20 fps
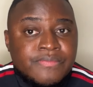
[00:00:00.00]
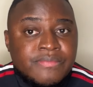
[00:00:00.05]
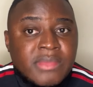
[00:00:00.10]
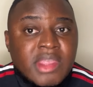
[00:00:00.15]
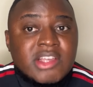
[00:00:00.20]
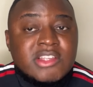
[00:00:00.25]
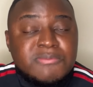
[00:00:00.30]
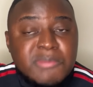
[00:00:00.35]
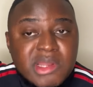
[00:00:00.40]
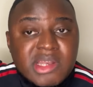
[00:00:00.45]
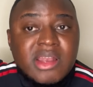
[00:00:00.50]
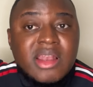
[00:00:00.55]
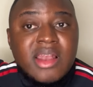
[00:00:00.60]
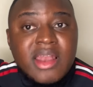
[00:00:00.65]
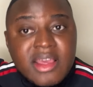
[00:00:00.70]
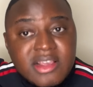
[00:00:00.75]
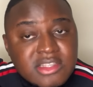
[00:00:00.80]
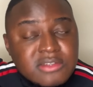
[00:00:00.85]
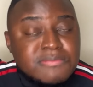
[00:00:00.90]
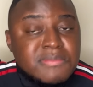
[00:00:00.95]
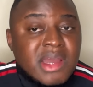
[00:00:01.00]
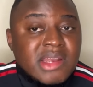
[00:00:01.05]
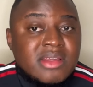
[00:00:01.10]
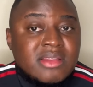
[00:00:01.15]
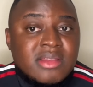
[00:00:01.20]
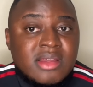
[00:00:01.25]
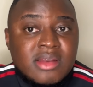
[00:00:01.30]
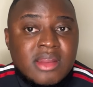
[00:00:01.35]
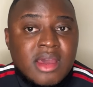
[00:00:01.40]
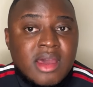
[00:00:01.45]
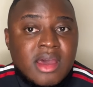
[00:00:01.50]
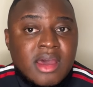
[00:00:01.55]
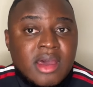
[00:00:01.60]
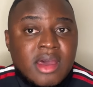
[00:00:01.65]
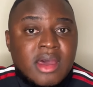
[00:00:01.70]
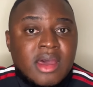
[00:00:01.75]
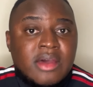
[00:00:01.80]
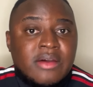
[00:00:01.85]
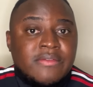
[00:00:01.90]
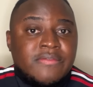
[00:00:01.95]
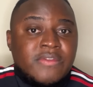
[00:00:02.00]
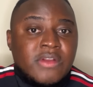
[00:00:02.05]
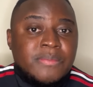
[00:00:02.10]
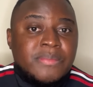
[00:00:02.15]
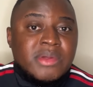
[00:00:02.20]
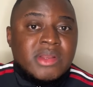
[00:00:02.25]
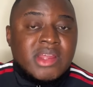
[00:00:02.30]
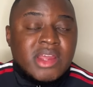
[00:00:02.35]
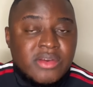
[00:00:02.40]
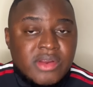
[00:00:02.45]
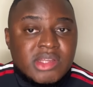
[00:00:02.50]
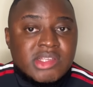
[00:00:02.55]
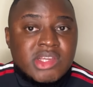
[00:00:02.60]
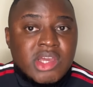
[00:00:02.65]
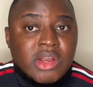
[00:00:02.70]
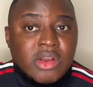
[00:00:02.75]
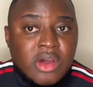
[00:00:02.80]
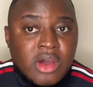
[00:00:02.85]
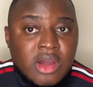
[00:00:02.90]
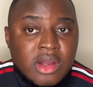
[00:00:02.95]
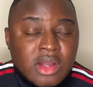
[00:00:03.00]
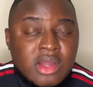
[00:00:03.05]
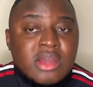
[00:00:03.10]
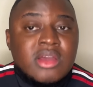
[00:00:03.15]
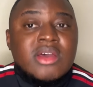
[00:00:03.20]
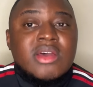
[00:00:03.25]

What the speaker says: He spent less money than flipping Erik ten Hag.